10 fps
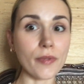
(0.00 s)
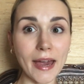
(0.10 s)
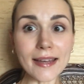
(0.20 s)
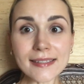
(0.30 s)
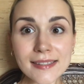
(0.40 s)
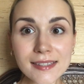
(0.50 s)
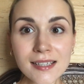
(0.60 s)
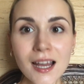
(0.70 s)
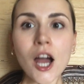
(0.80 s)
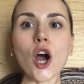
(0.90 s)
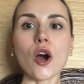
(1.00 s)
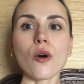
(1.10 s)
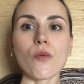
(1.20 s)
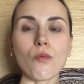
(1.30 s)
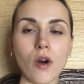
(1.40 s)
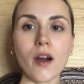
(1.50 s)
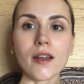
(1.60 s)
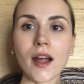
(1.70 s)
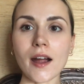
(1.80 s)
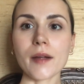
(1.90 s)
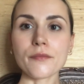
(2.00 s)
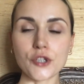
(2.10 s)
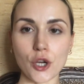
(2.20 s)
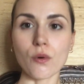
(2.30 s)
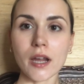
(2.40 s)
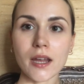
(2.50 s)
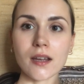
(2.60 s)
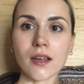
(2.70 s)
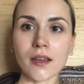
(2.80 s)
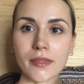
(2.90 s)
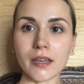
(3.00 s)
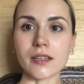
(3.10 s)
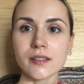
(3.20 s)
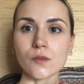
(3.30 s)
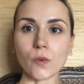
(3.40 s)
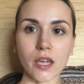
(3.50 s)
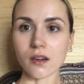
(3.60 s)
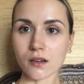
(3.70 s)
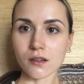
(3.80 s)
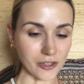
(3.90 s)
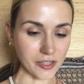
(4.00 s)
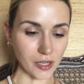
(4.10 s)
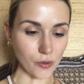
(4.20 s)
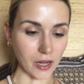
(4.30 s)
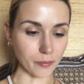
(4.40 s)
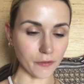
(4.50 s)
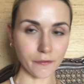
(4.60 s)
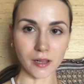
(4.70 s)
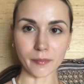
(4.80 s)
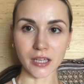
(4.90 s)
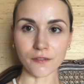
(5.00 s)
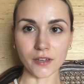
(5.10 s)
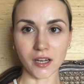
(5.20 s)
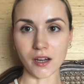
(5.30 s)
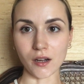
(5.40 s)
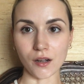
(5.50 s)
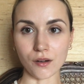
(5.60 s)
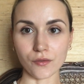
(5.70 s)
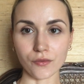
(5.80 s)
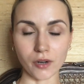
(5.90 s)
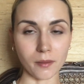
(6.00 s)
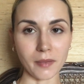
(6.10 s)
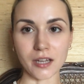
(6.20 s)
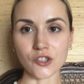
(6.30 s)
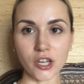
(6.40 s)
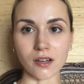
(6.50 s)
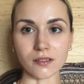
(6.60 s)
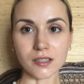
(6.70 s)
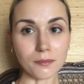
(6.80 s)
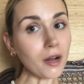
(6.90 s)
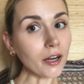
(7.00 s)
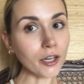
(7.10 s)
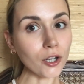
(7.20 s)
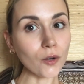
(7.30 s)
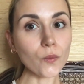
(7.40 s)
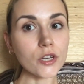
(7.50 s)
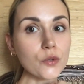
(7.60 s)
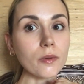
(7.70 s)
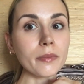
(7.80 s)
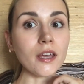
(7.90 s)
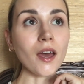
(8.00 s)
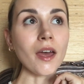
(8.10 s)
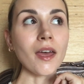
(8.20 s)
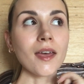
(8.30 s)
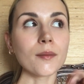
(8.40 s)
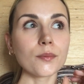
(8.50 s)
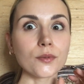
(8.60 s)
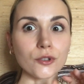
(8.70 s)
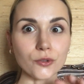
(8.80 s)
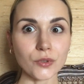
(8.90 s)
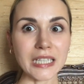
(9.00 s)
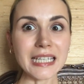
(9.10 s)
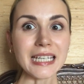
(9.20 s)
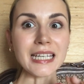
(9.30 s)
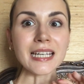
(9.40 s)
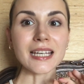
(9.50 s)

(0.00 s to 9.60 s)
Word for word: that's what I'm doing this week. Also, I'll be filming a video for the main channel tomorrow, which will be pretty